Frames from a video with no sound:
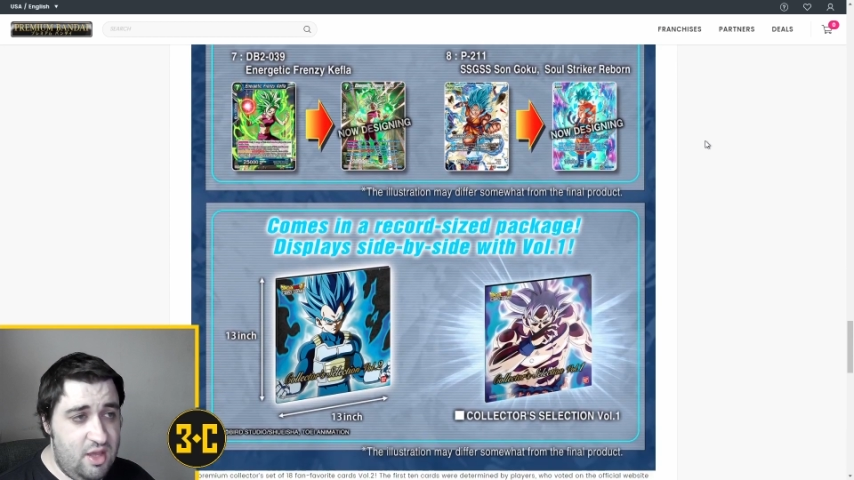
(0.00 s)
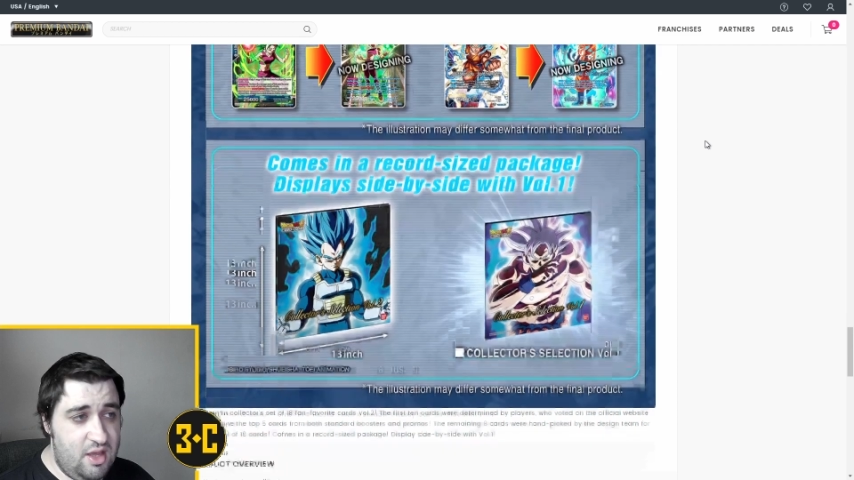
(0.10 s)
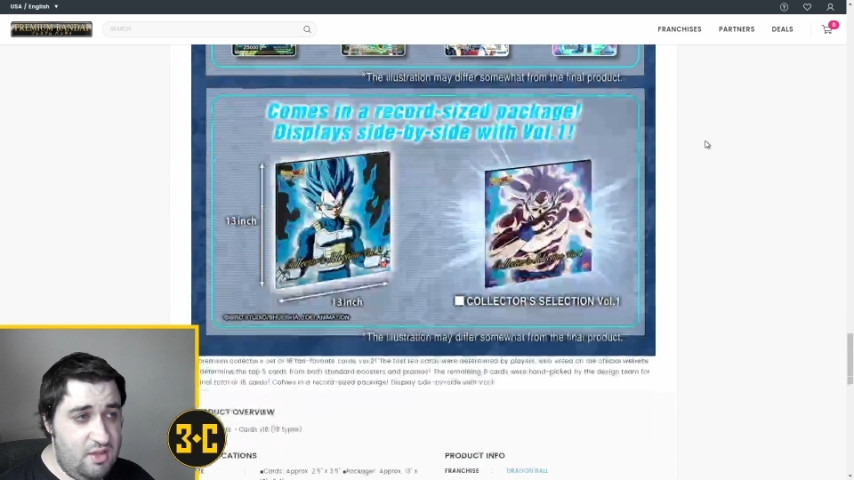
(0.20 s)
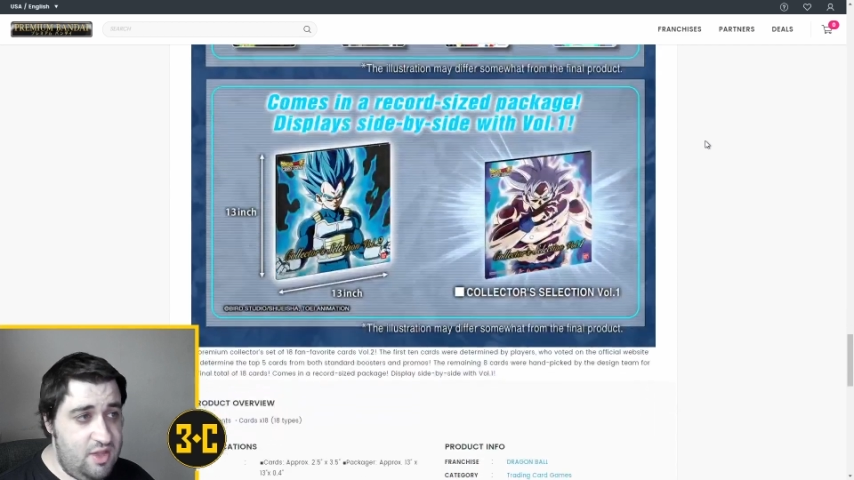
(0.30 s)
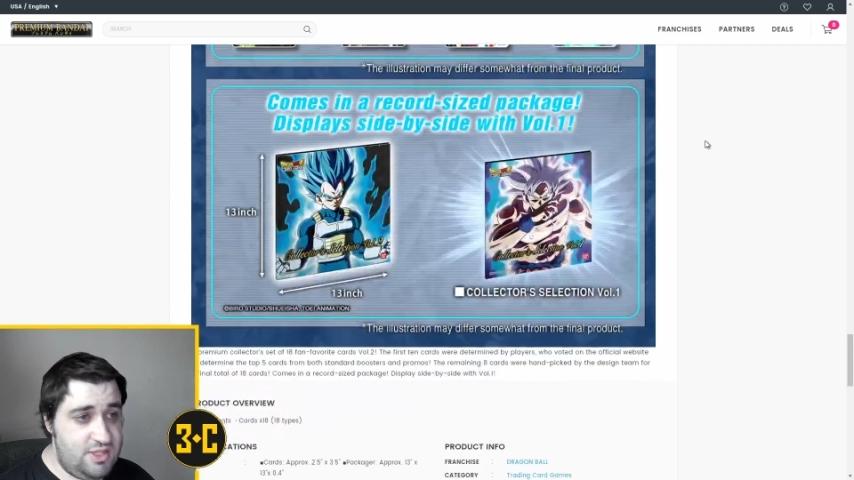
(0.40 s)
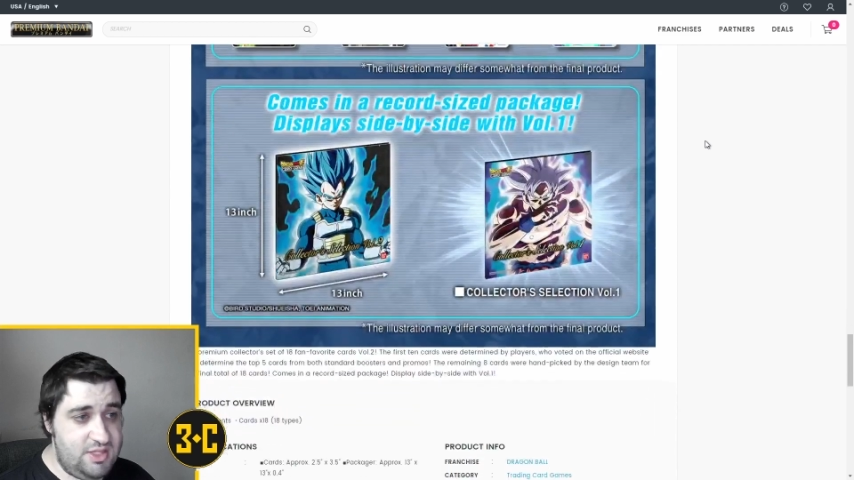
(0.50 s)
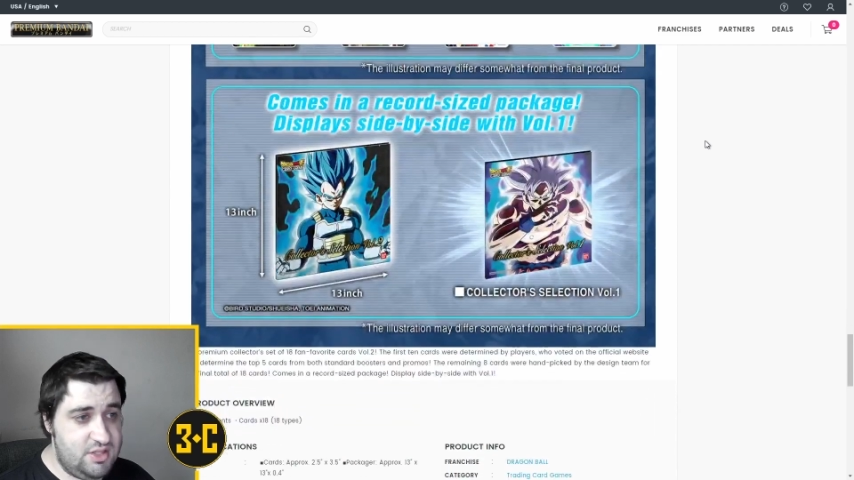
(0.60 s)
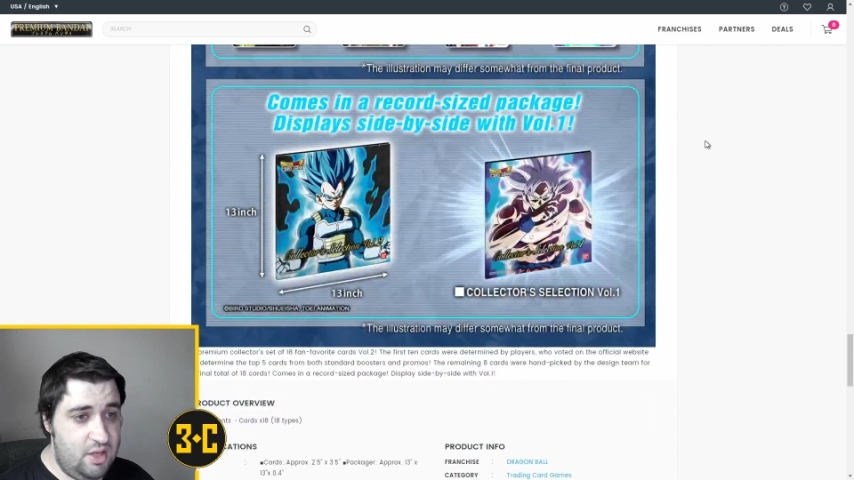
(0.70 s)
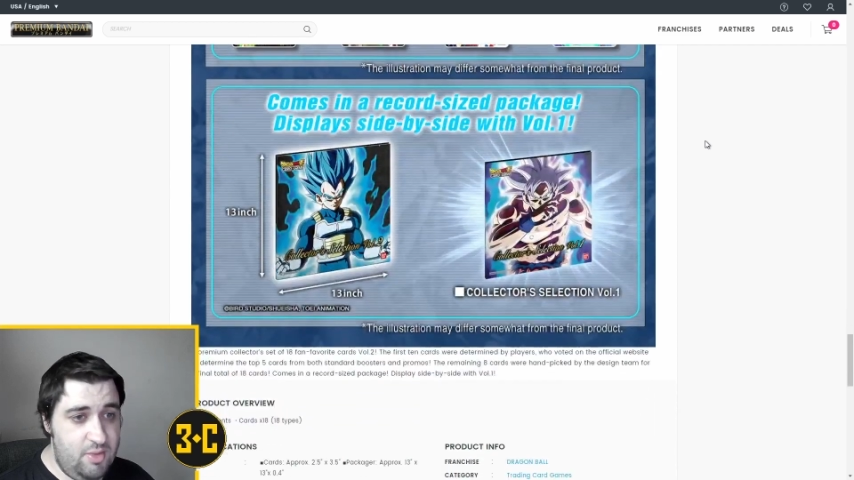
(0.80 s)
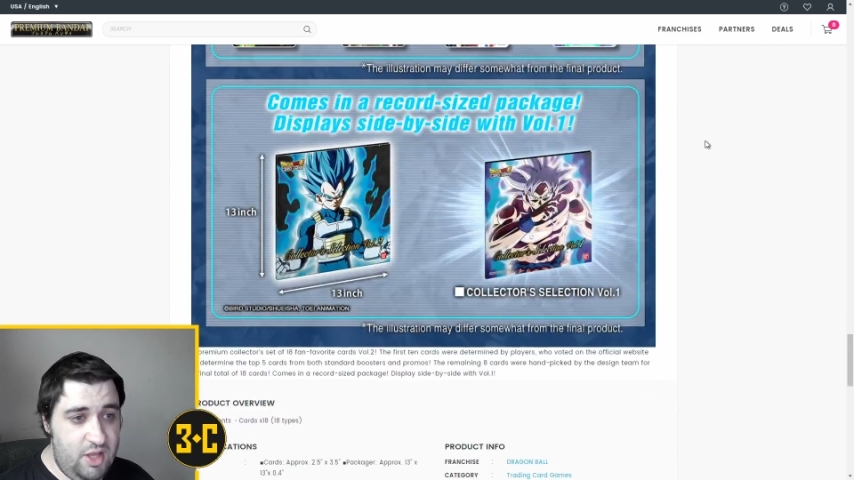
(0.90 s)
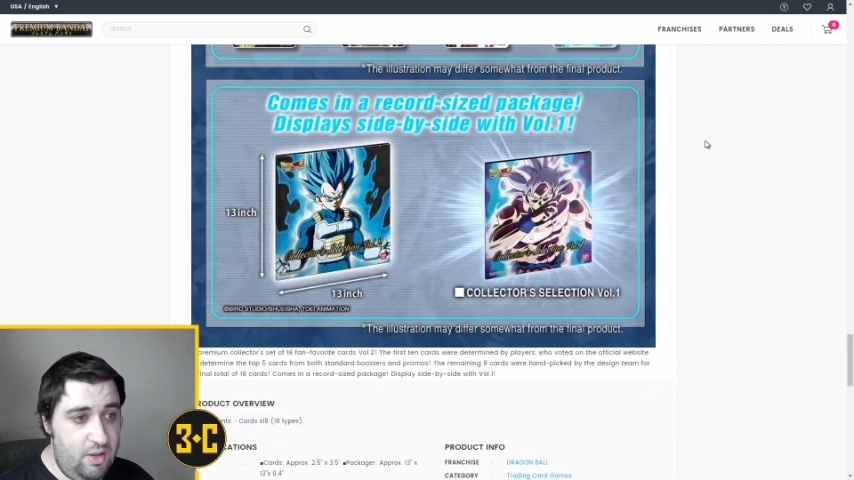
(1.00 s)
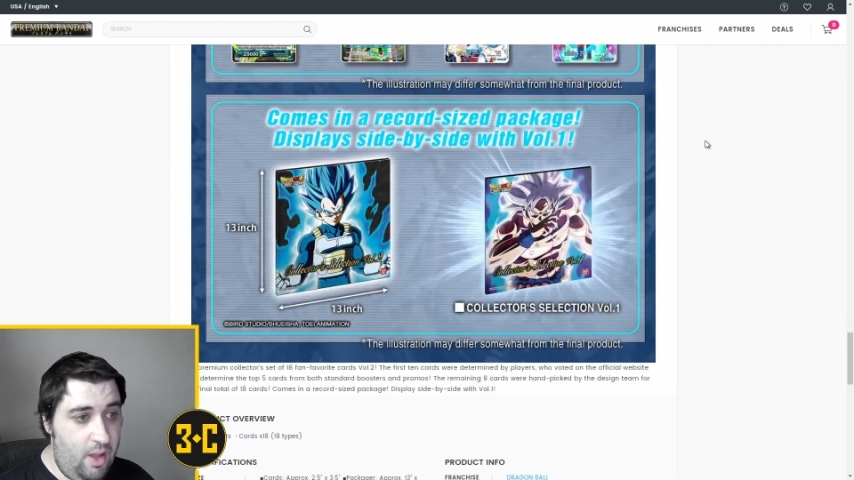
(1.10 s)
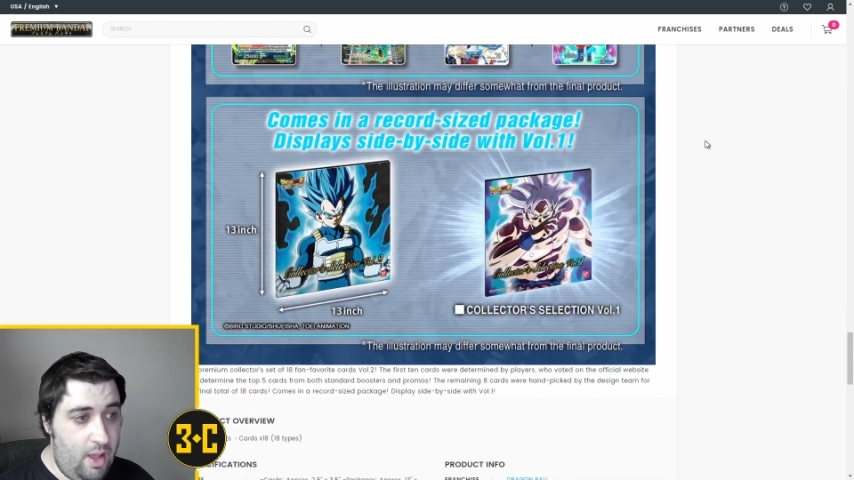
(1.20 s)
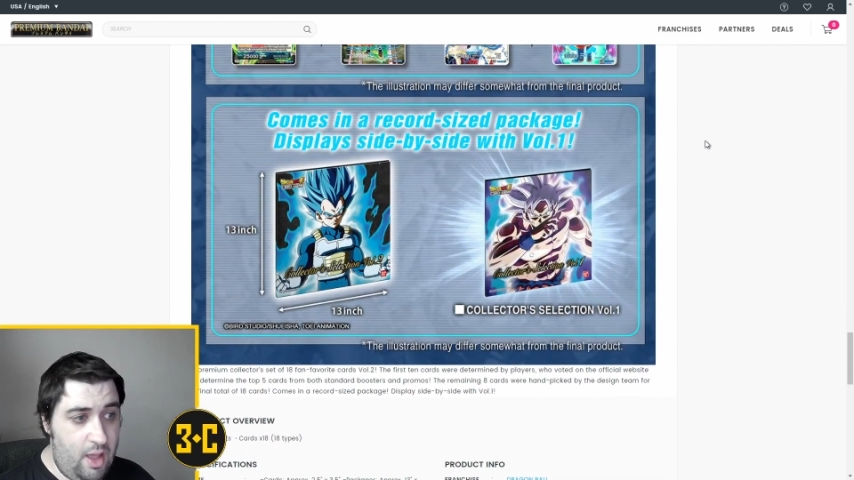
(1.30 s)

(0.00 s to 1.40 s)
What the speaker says: that this is going to be